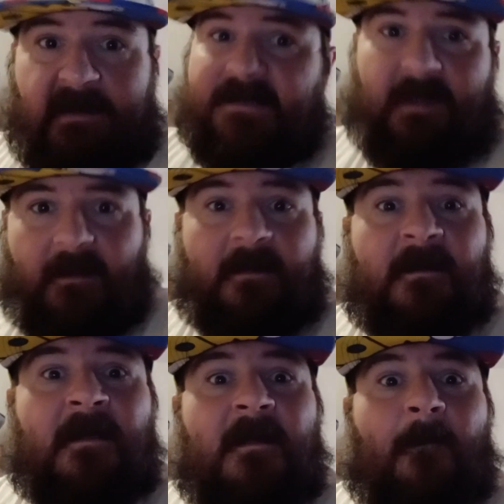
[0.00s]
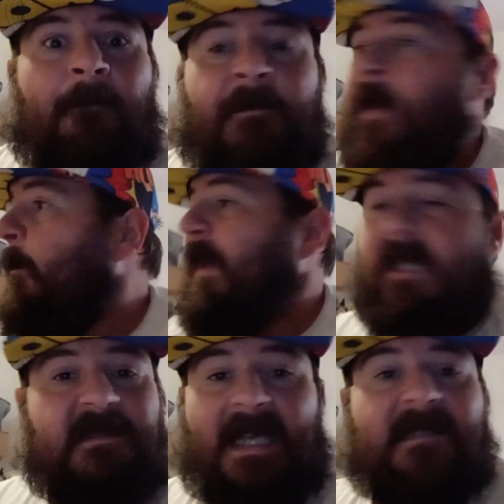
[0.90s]
each other.
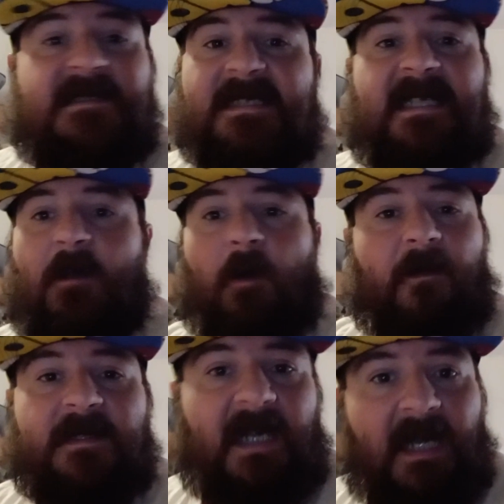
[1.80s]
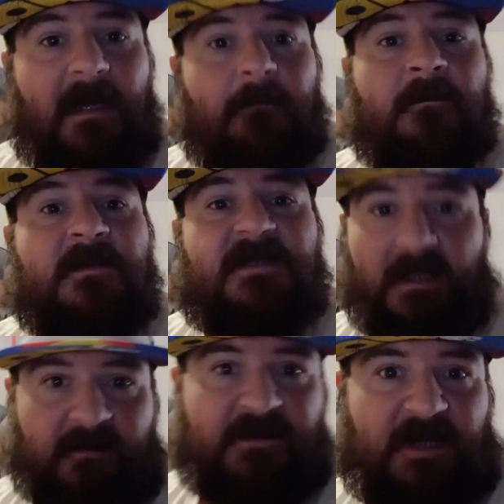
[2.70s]
Because I see all the time
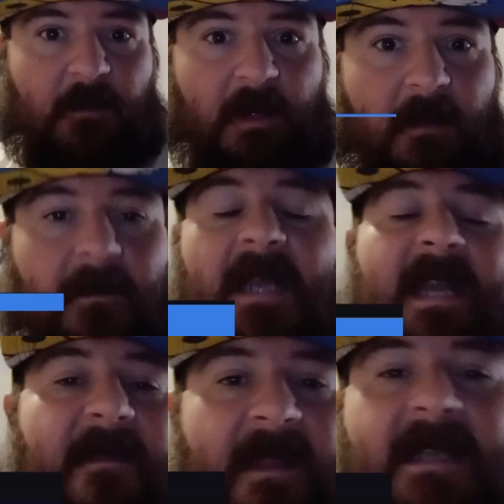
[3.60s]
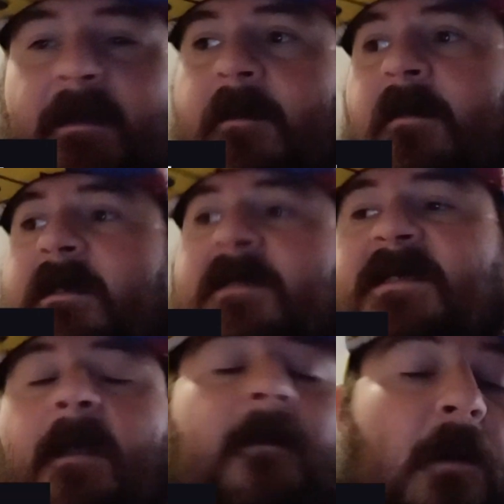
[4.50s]
sellers show up and they think they're going to
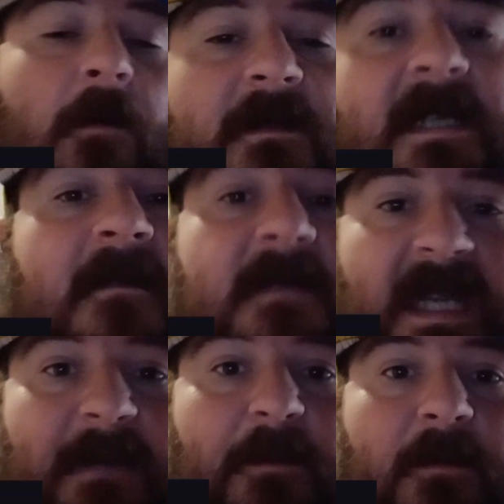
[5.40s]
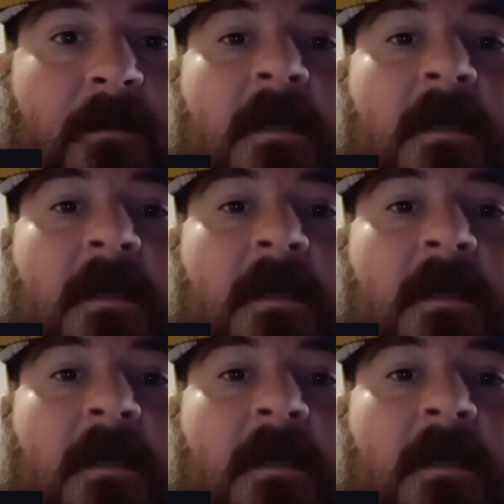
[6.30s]
sell their whole entire table,